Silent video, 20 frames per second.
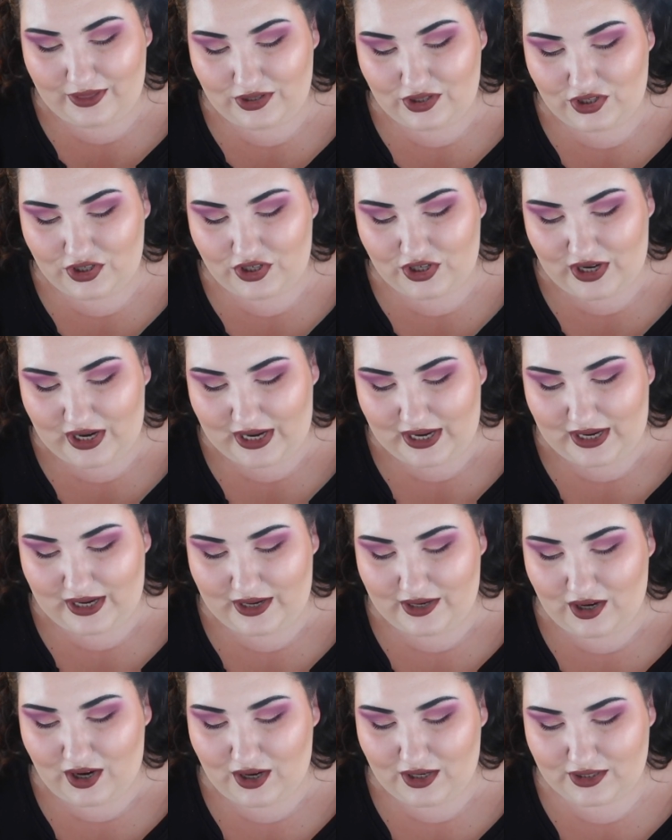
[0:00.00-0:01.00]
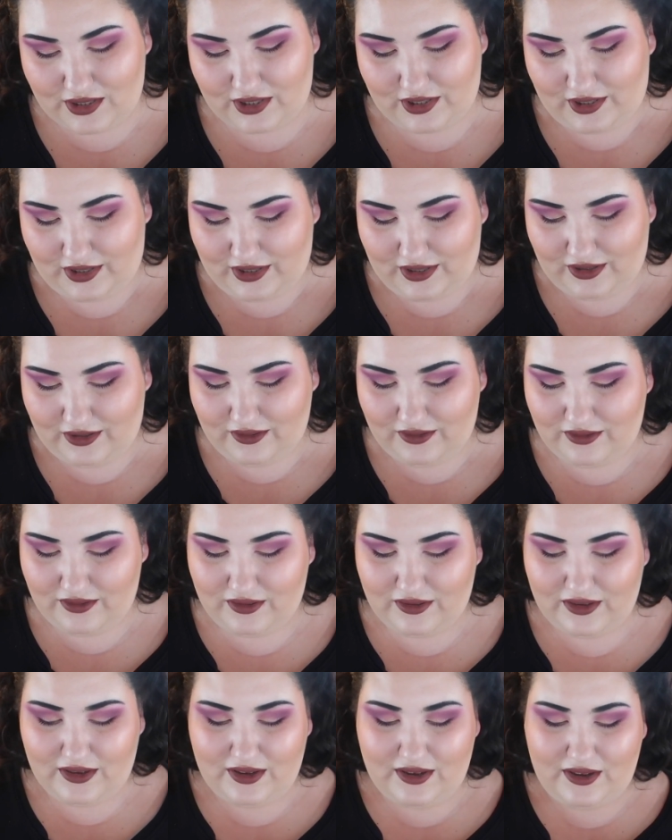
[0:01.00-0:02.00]
the shade Oskar.
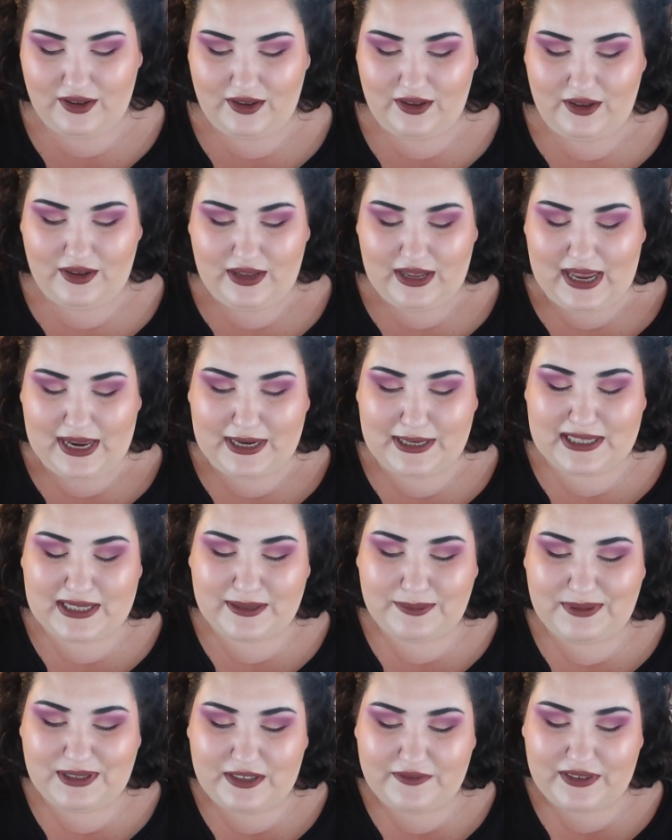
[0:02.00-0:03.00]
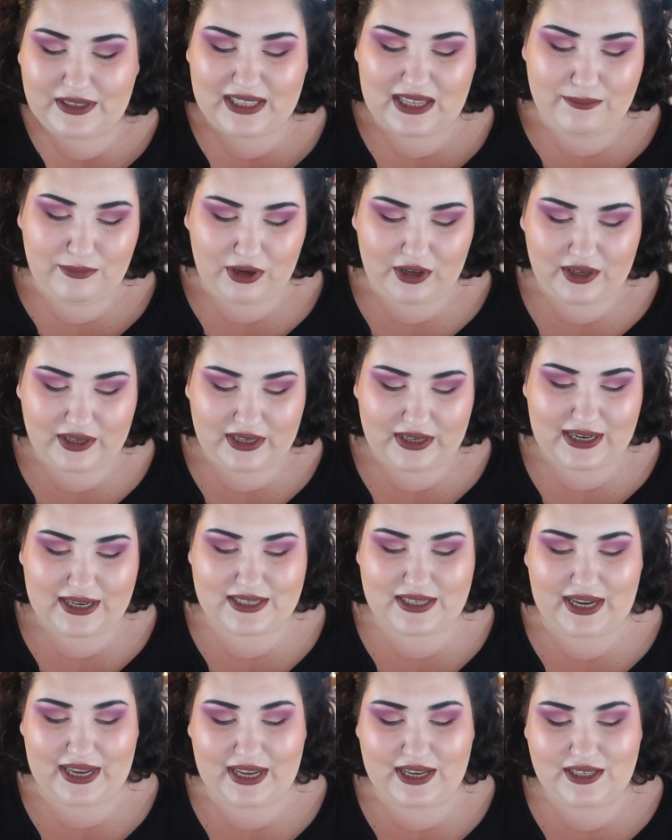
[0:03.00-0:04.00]
And it's specifically marketed
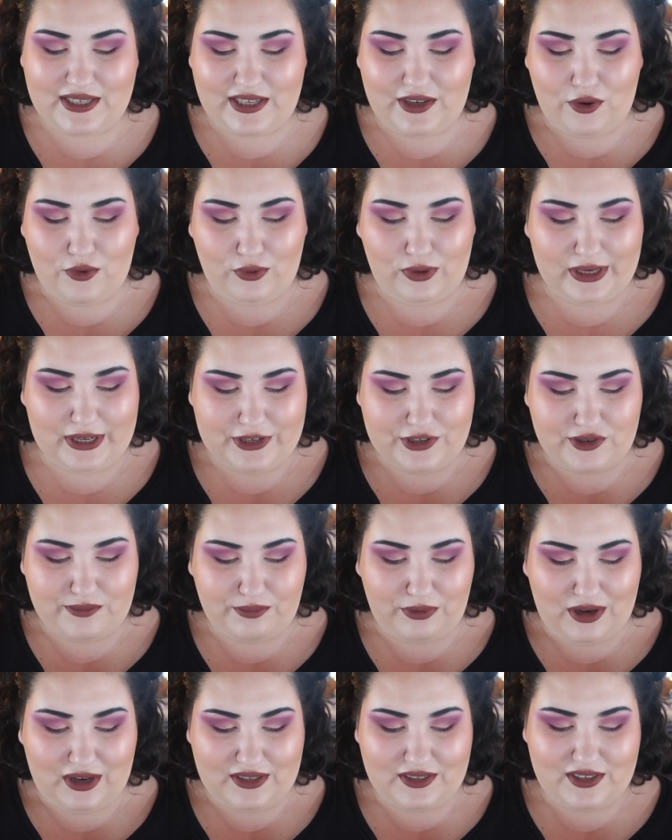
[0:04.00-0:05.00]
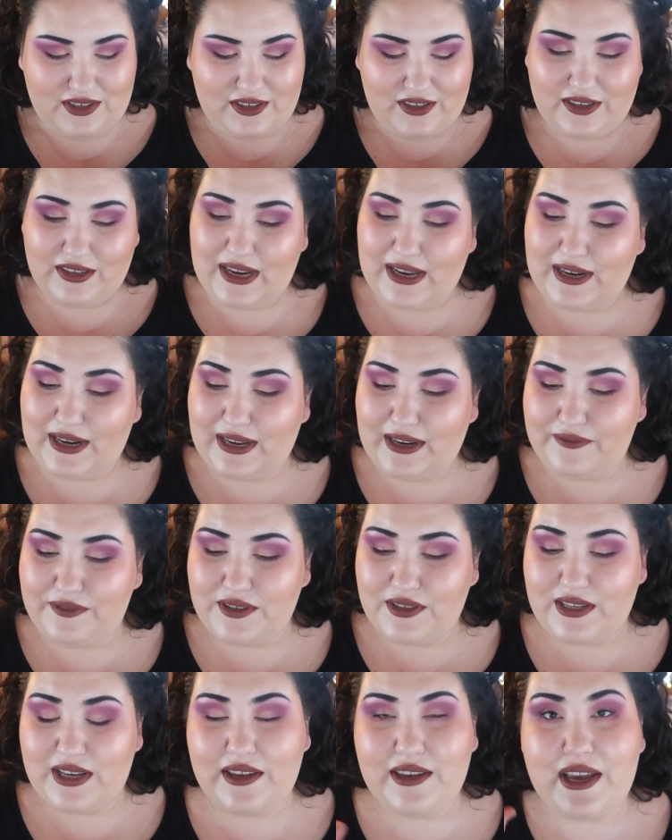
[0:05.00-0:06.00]
as an anti-orange bronzer, and I have to
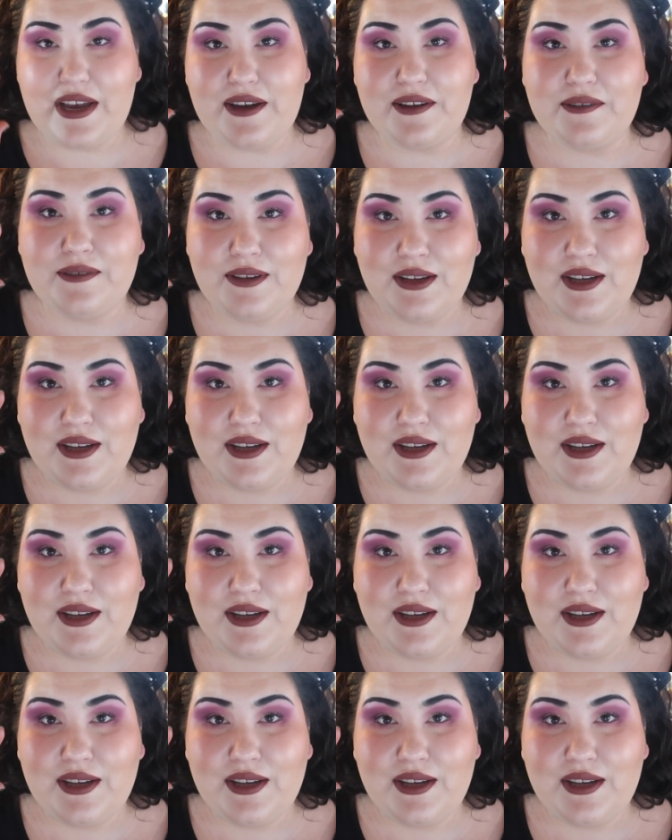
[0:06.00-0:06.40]
say, yeah,